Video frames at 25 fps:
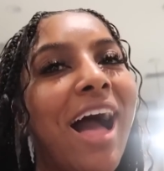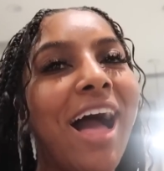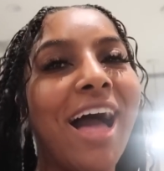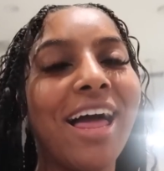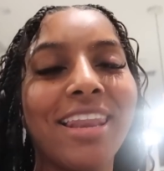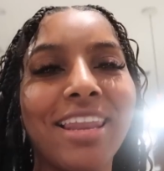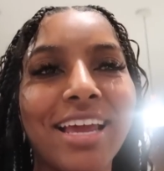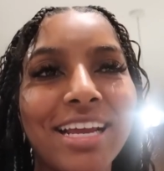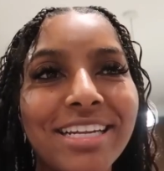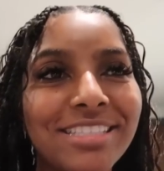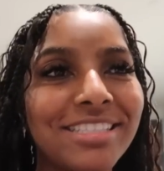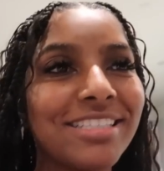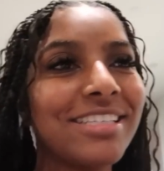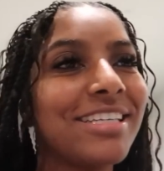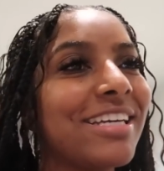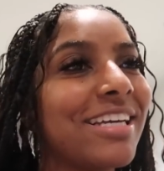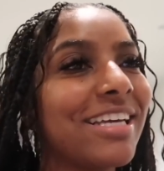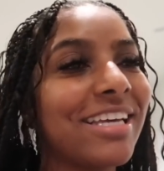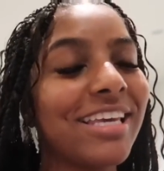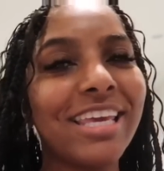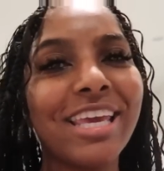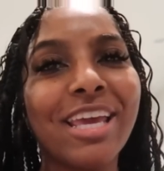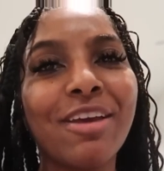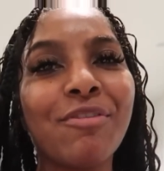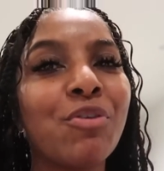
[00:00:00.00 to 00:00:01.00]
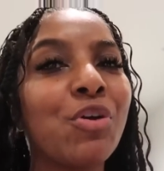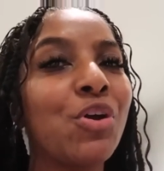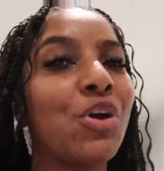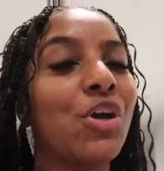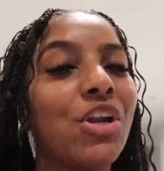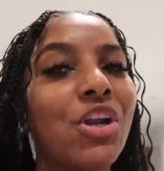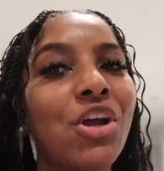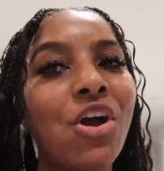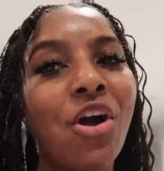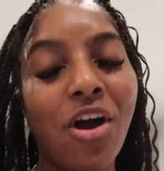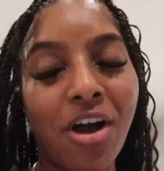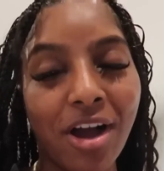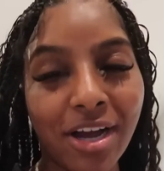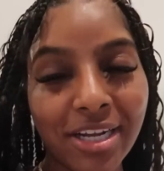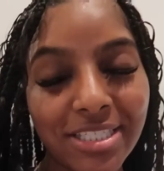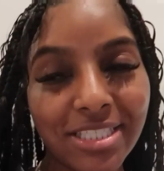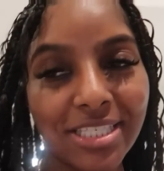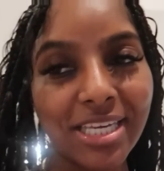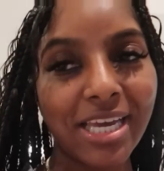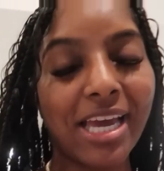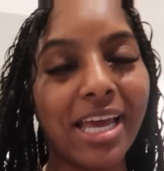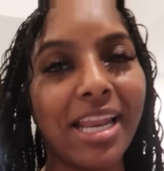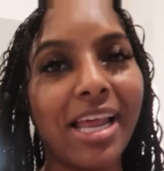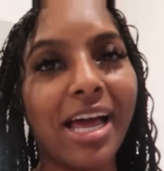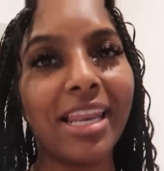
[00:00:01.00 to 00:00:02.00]
I like to give good
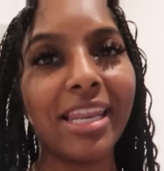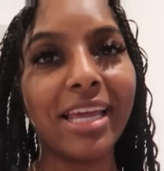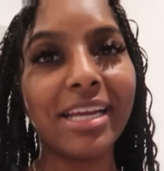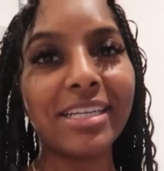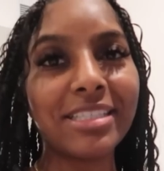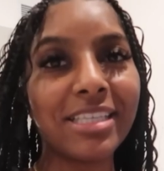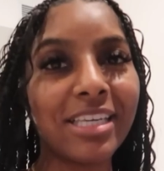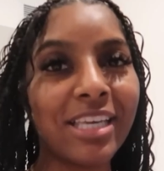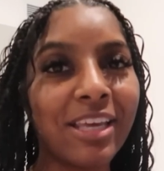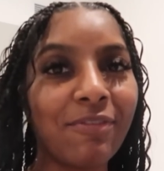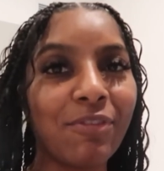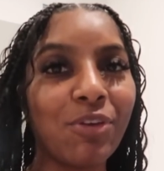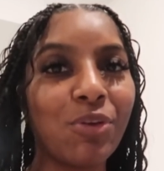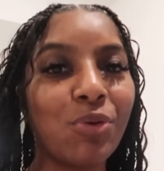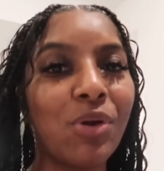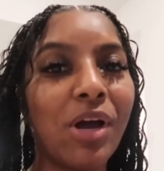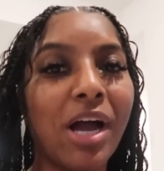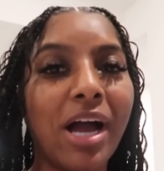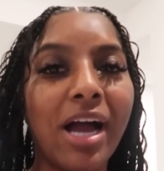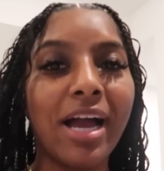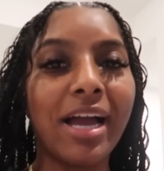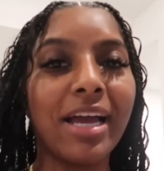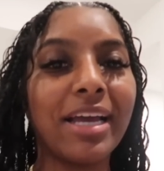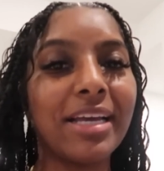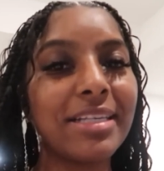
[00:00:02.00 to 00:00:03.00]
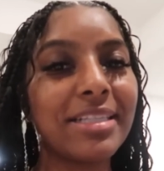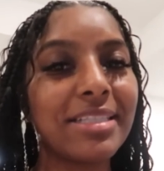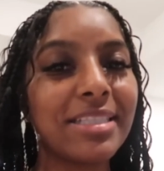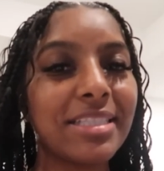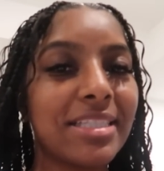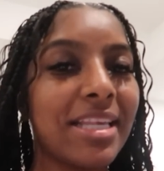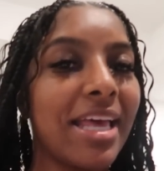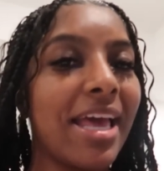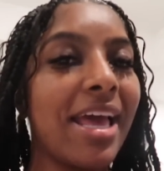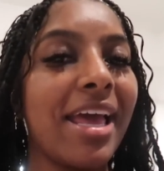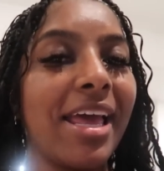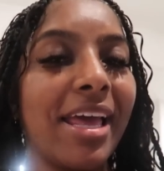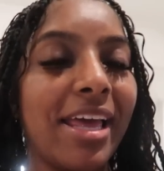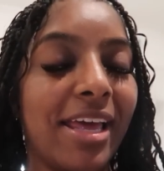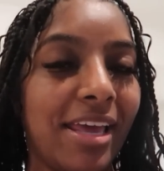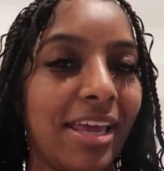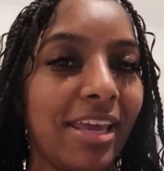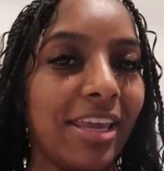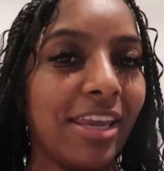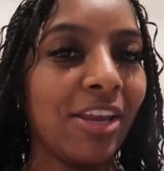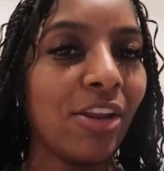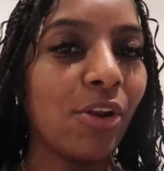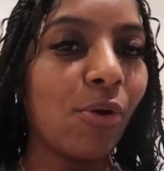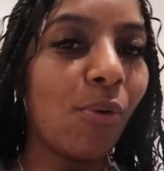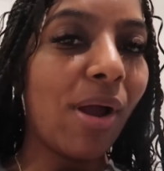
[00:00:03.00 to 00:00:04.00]
content. I like to give you guys,
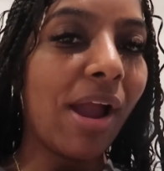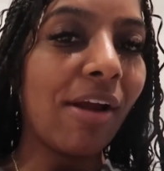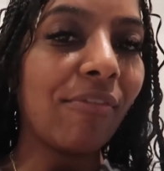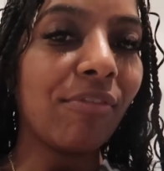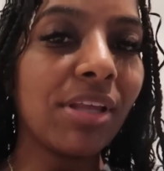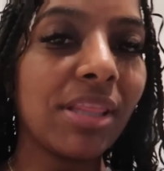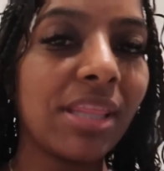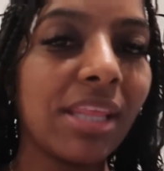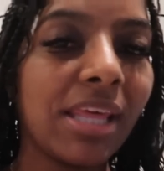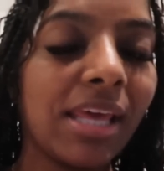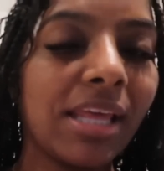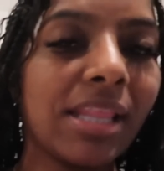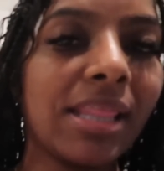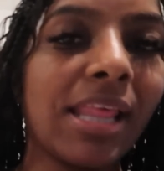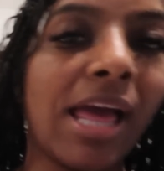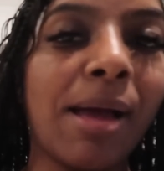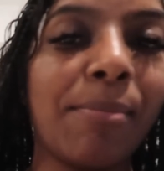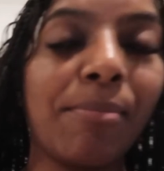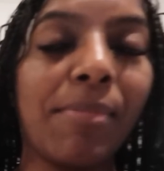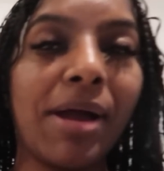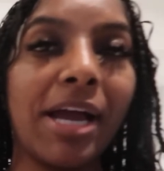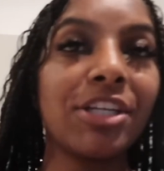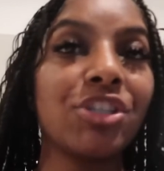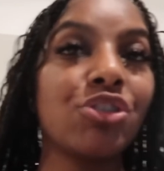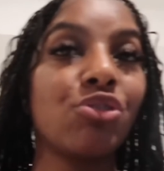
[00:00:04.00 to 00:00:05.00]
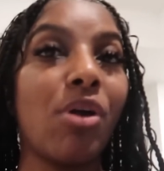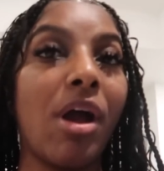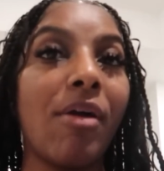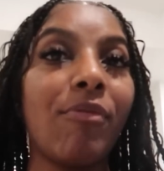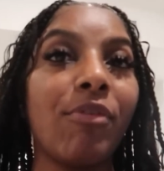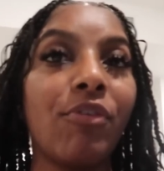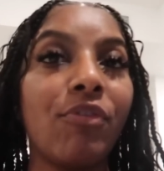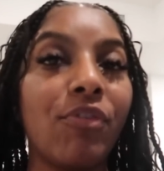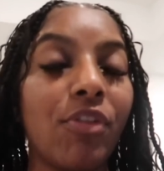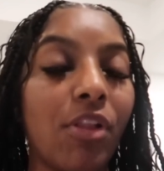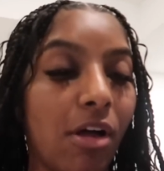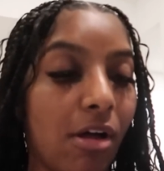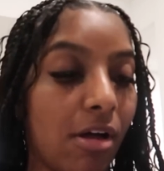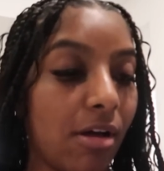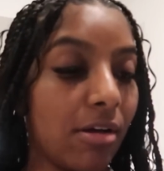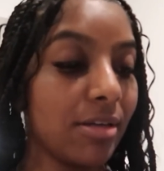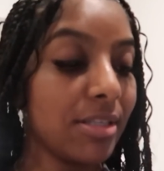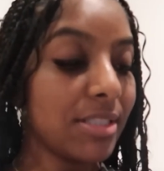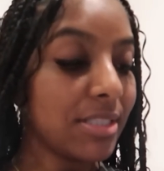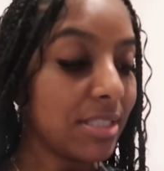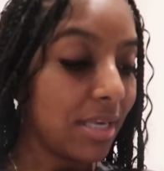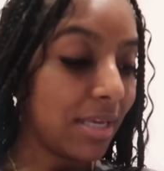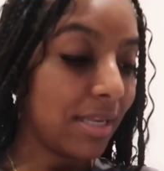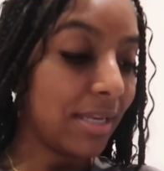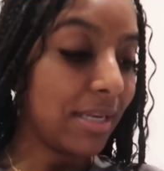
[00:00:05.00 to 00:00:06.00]
you know, everything that travel
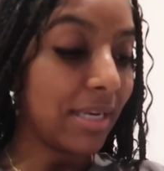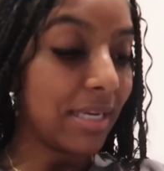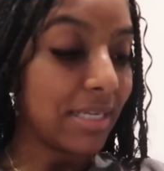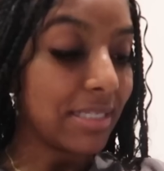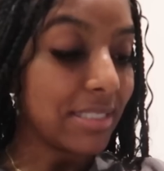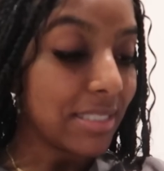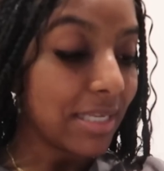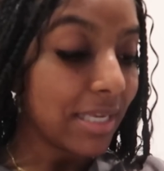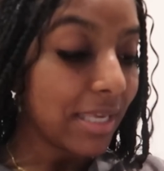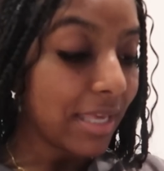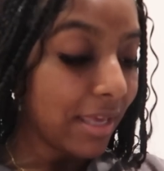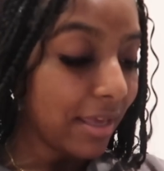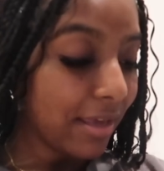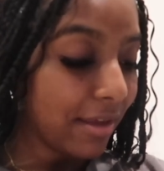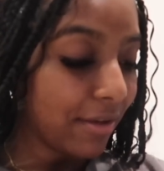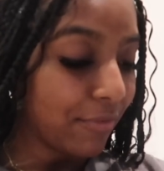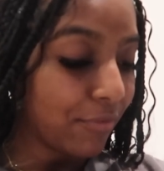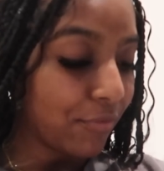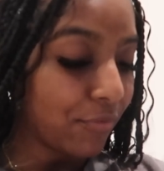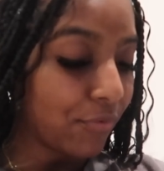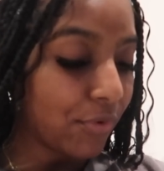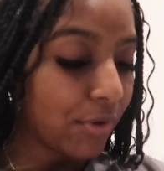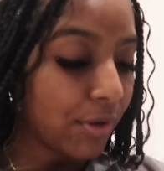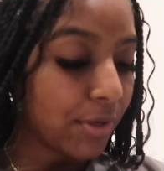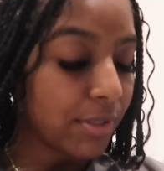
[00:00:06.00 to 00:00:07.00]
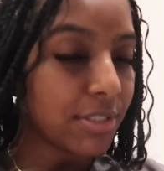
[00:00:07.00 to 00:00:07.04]
vlogs need to give.